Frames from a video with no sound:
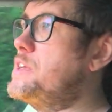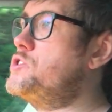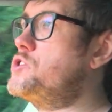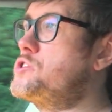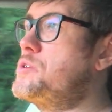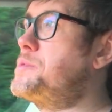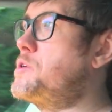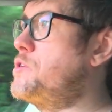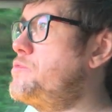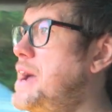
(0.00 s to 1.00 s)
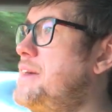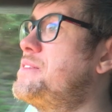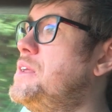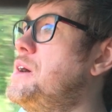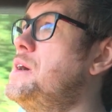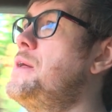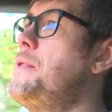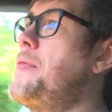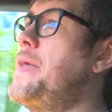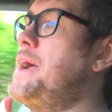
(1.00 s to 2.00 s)
He's just a pure wrestler,
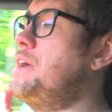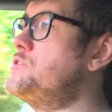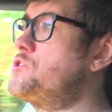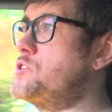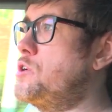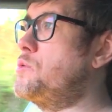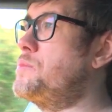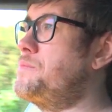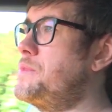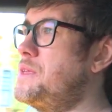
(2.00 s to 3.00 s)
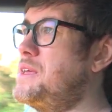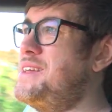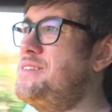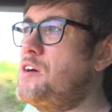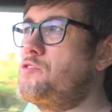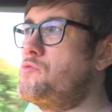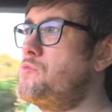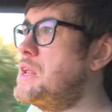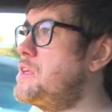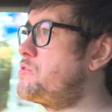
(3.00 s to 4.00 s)
and so he doesn't
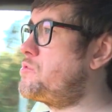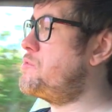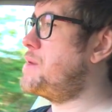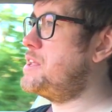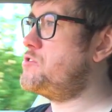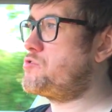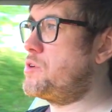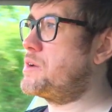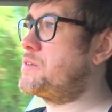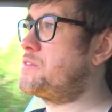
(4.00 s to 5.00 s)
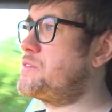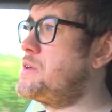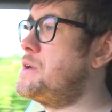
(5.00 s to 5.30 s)
really throw many strikes,